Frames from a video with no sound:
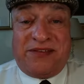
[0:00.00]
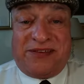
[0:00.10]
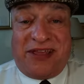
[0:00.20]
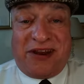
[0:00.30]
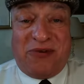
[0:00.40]

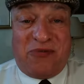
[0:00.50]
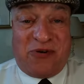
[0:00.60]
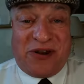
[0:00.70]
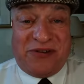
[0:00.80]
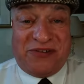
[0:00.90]
Terry
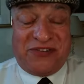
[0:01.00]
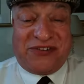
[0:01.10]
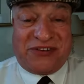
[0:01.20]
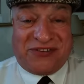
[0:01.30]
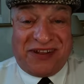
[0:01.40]
Wogan,
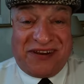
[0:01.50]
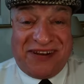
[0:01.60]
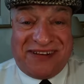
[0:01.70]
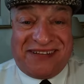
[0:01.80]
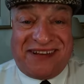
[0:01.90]
Sir
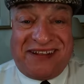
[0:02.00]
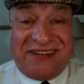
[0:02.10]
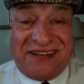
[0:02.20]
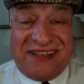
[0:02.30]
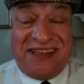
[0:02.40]
Terry
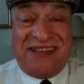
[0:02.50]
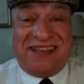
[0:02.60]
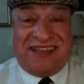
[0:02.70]
Tell.